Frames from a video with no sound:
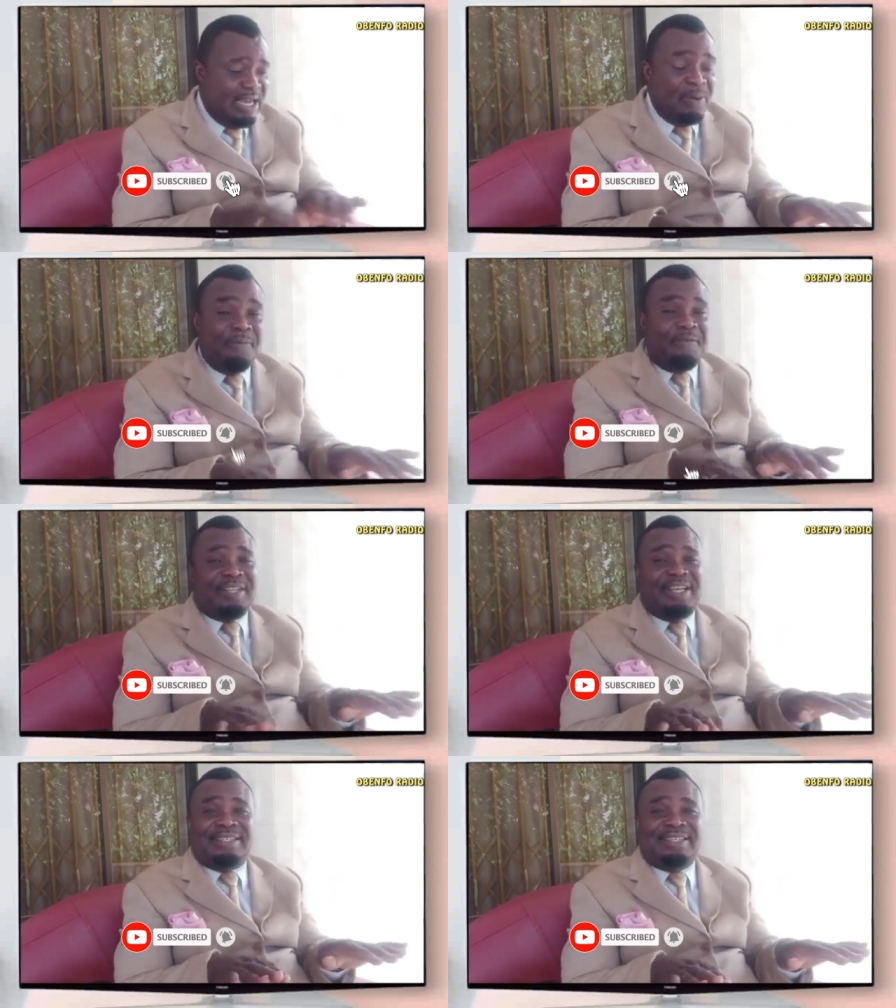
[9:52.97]
Don't
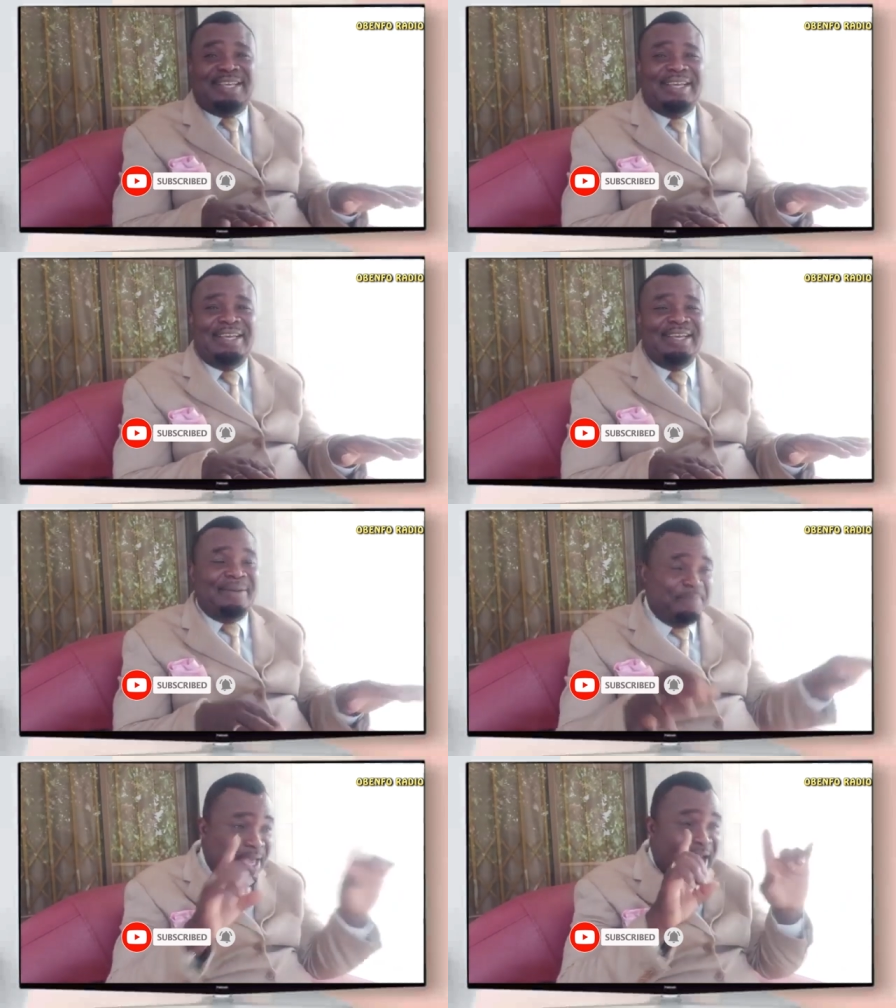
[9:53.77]
fit us here.
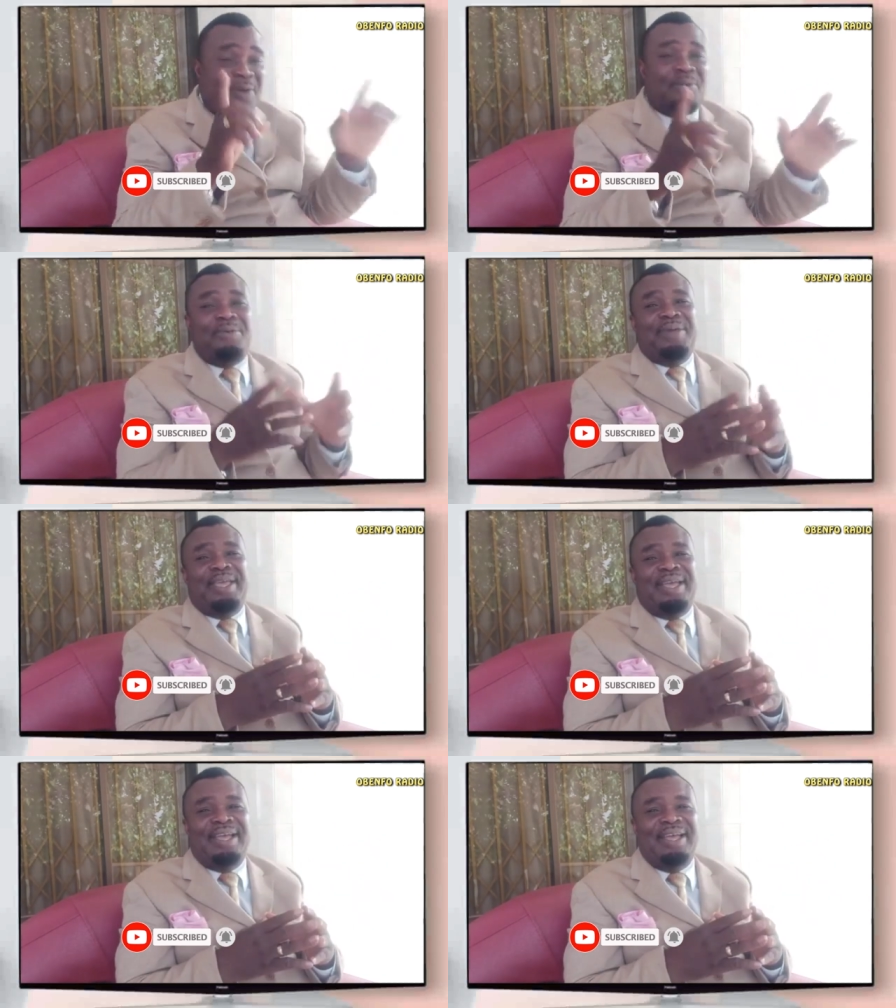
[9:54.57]
Be a query
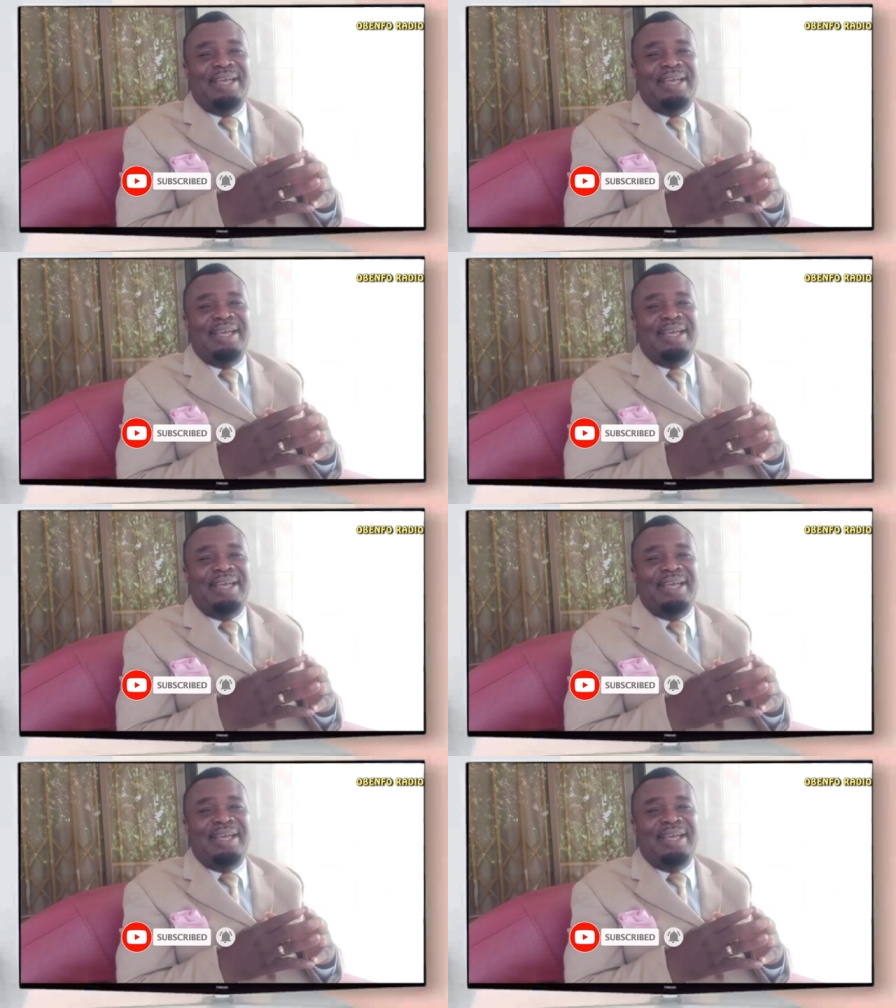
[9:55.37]
here.